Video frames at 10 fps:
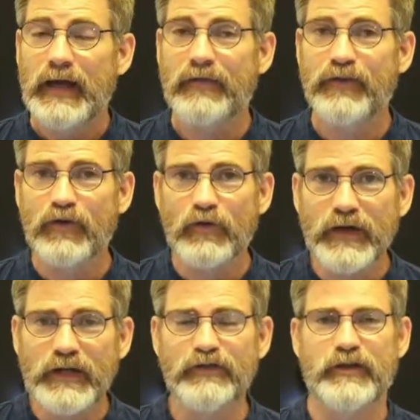And the
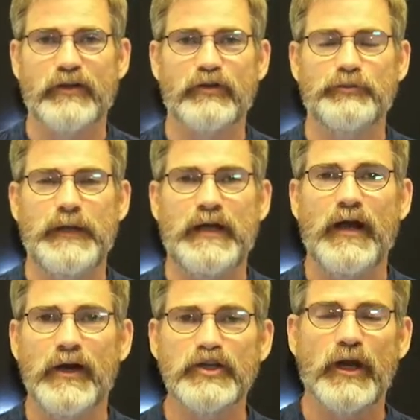reason it is being
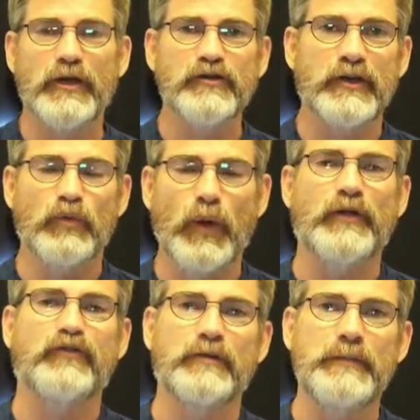hush-hush in
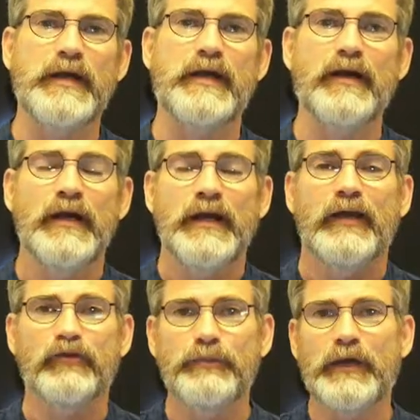Western media
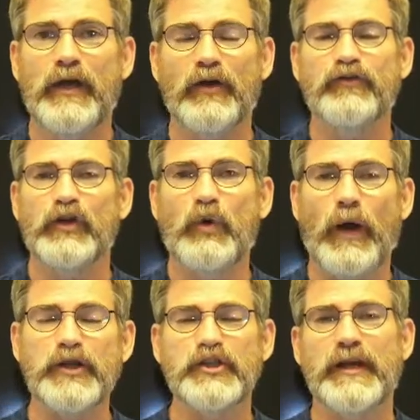is because the
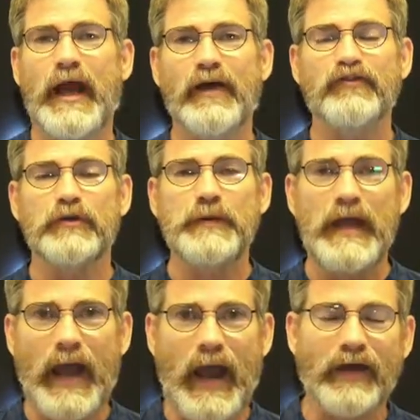question has to
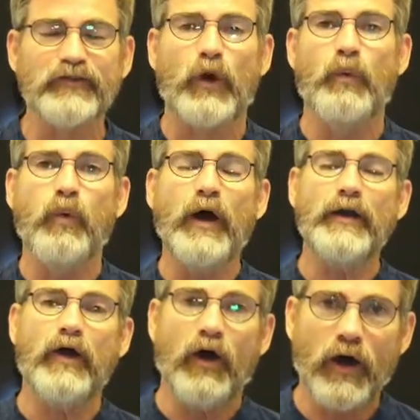be asked,
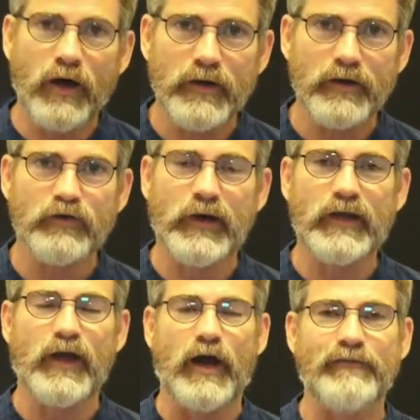what are
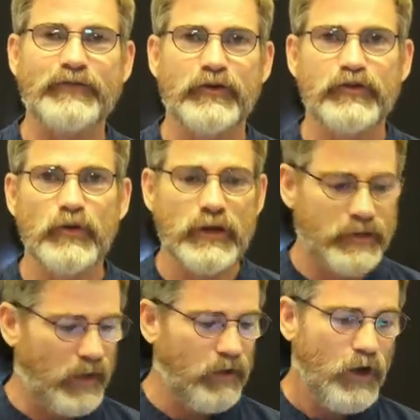Israeli officers doing
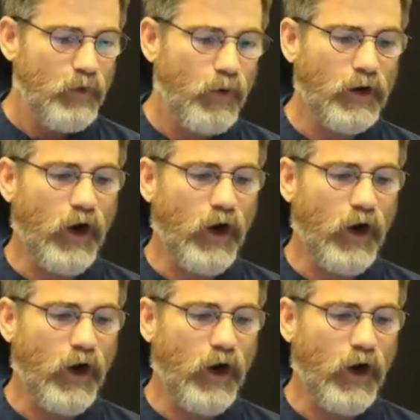there? What